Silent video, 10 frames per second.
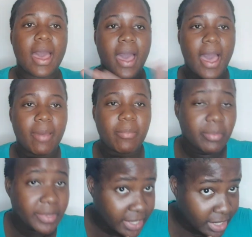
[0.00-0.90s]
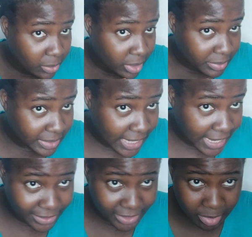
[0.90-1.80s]
I'm able to get away with
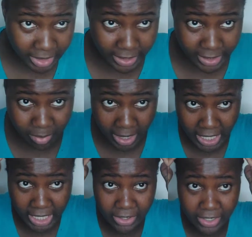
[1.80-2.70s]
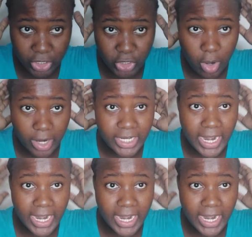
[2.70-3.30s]
that just because my hair is shorter